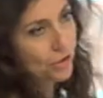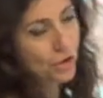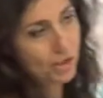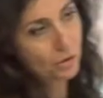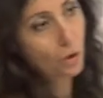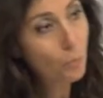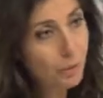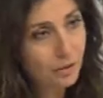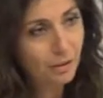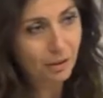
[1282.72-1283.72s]
just
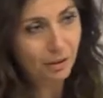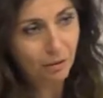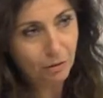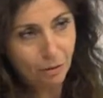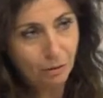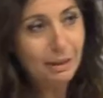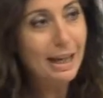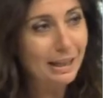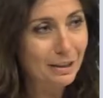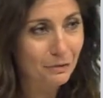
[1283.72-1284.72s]
copied uh, or, or,
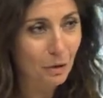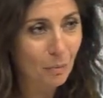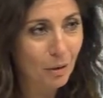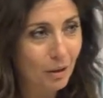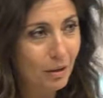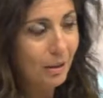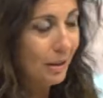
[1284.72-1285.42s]
taken from uh,